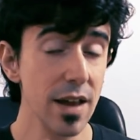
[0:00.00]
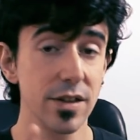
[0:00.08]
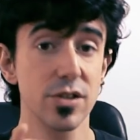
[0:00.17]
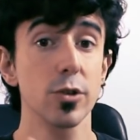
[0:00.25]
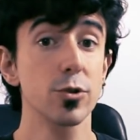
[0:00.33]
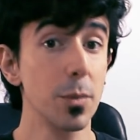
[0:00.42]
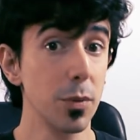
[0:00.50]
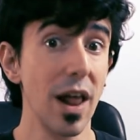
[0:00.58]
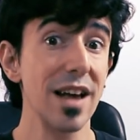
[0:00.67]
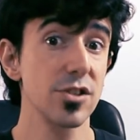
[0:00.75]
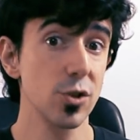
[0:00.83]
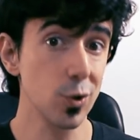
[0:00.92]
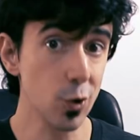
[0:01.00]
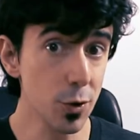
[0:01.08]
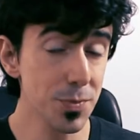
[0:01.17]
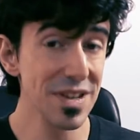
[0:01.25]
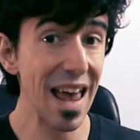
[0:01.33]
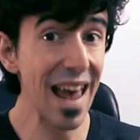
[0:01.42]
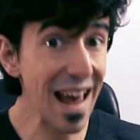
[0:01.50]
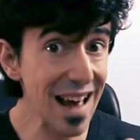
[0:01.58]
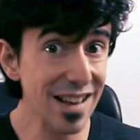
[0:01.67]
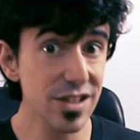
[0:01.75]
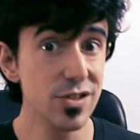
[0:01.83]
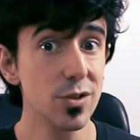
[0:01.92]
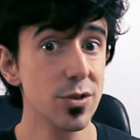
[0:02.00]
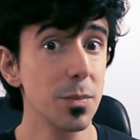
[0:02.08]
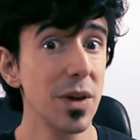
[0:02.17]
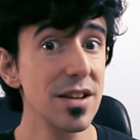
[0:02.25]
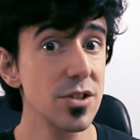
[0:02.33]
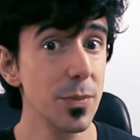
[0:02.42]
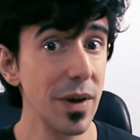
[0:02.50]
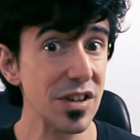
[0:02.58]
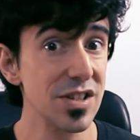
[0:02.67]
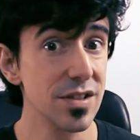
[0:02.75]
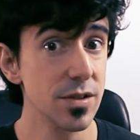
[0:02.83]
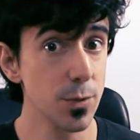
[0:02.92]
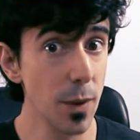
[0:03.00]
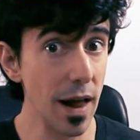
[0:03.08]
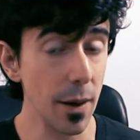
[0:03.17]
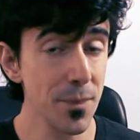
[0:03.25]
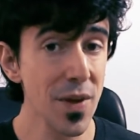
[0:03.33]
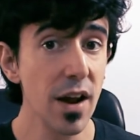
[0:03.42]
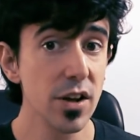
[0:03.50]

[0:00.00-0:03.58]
This also applies to groups, and this also applies to pages as well.